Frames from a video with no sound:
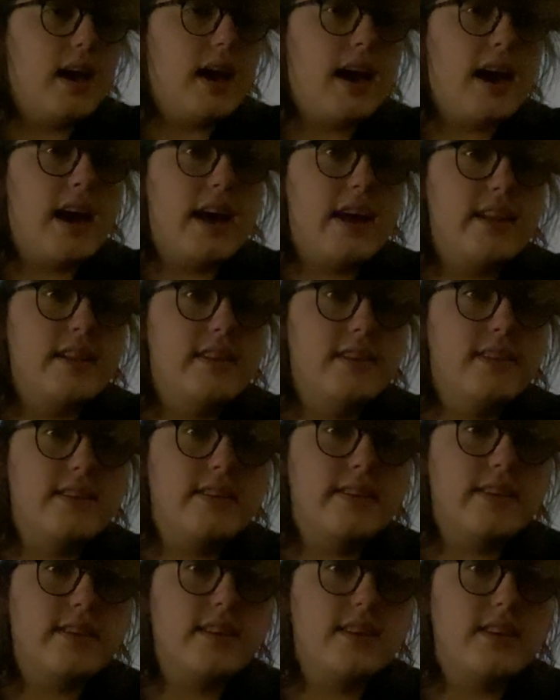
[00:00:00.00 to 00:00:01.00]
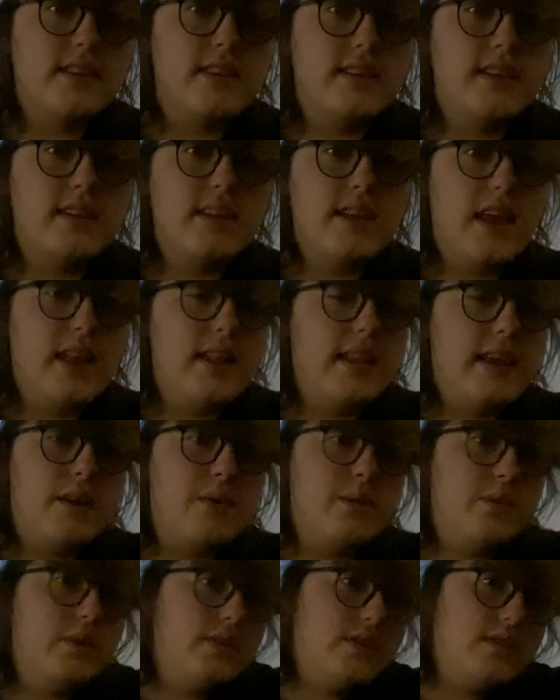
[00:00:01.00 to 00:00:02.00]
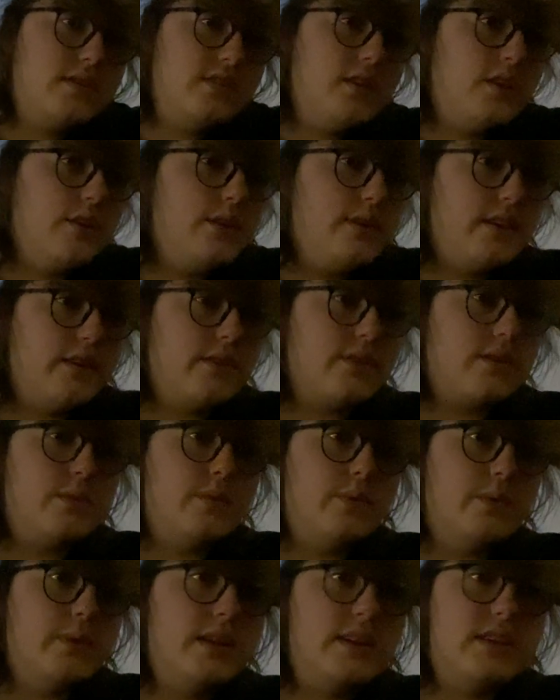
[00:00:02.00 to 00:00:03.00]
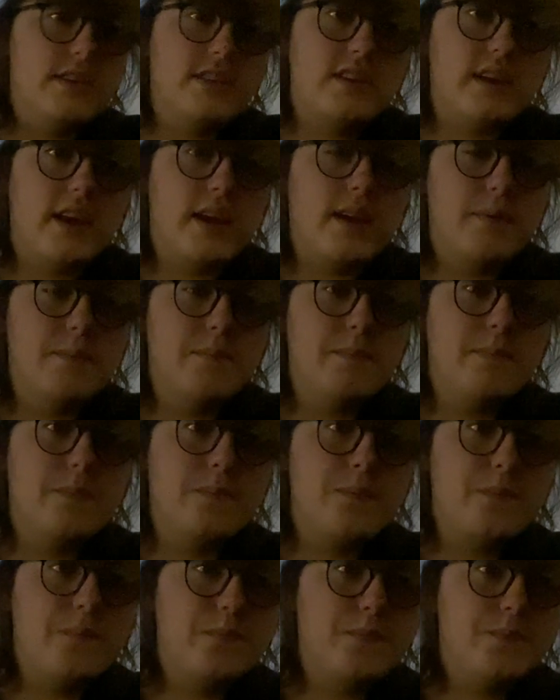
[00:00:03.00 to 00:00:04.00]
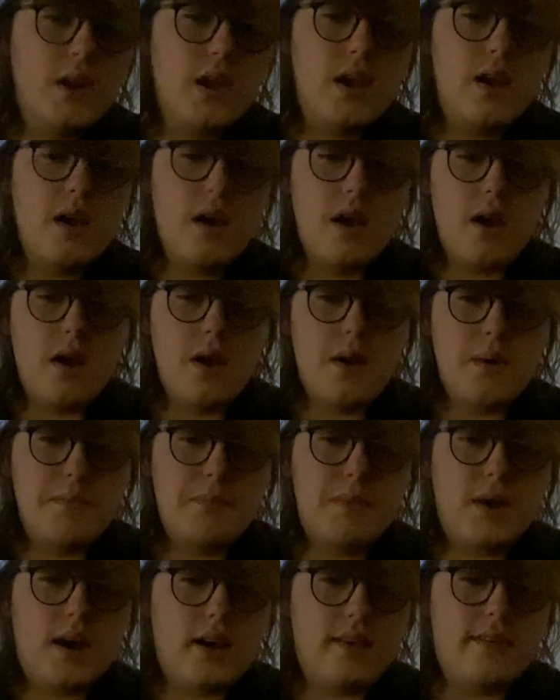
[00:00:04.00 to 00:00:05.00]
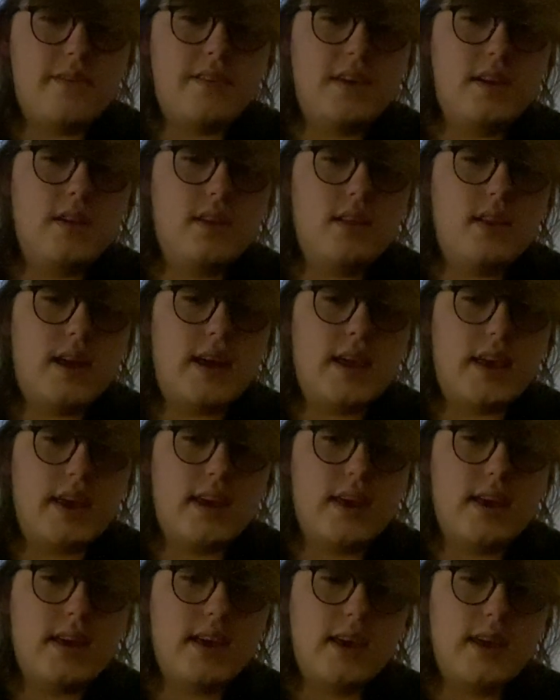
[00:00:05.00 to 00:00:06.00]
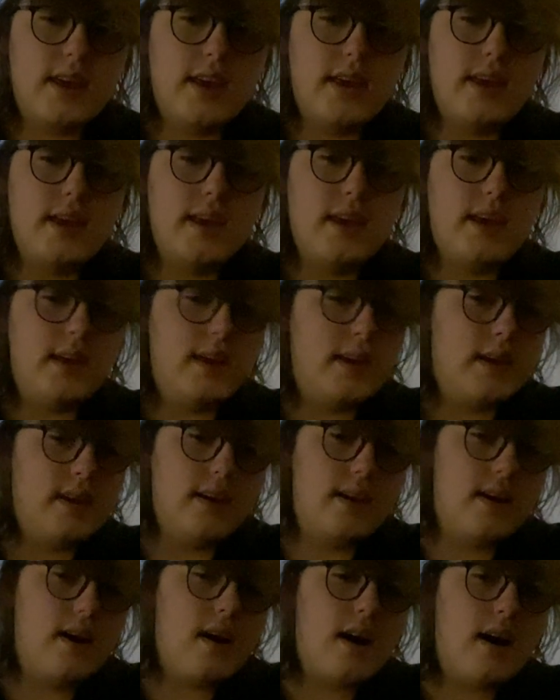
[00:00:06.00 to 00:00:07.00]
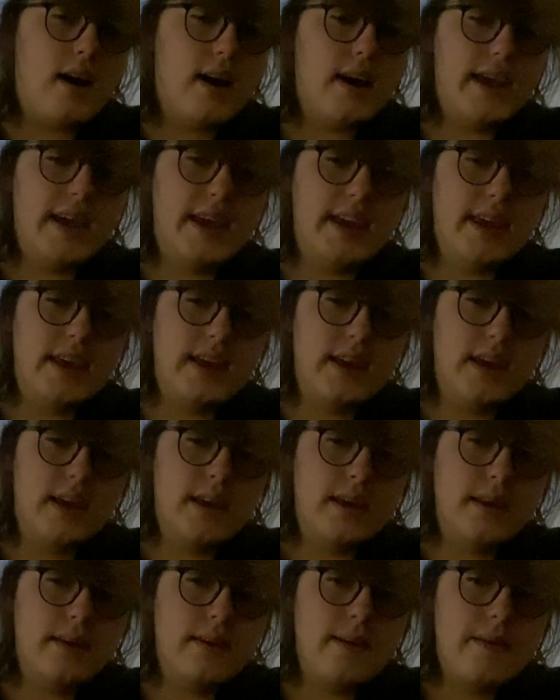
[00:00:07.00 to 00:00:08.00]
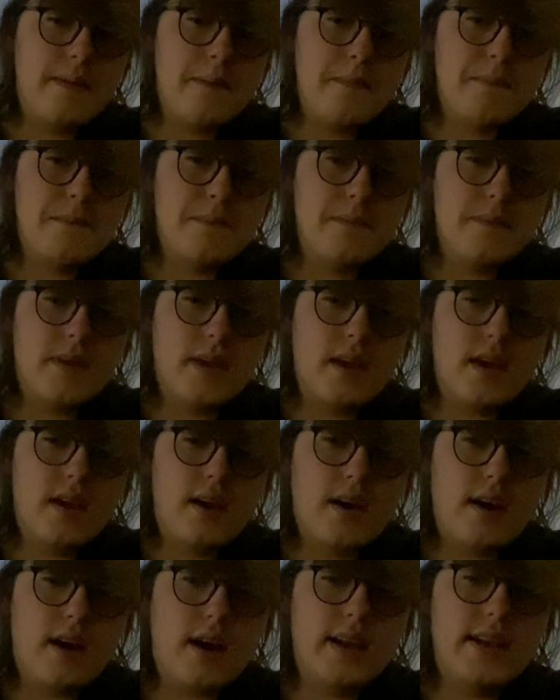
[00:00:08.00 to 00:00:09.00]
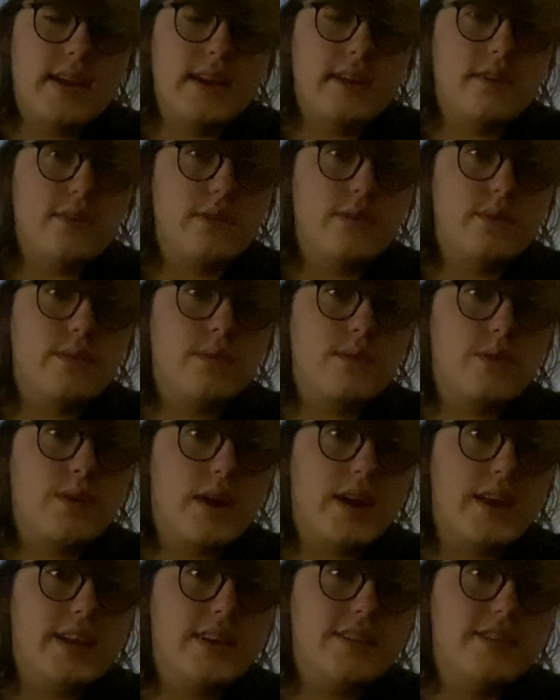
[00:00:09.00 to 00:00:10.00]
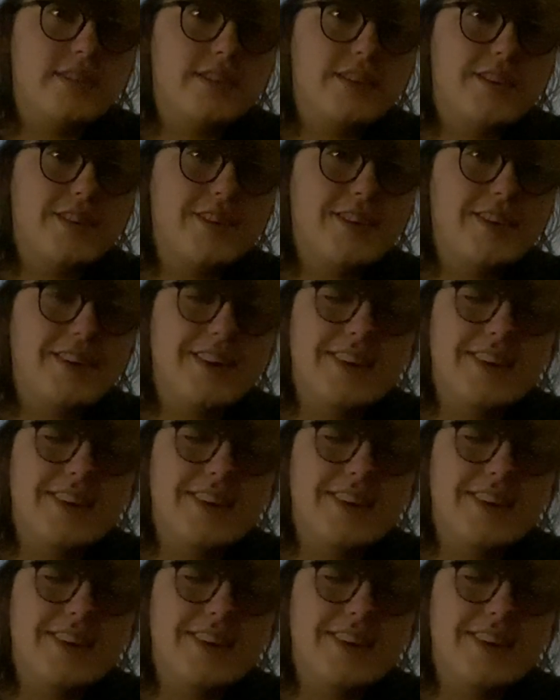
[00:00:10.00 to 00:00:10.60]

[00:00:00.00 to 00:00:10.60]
And that was no different with Ashamed, but I feel like I didn't write the song,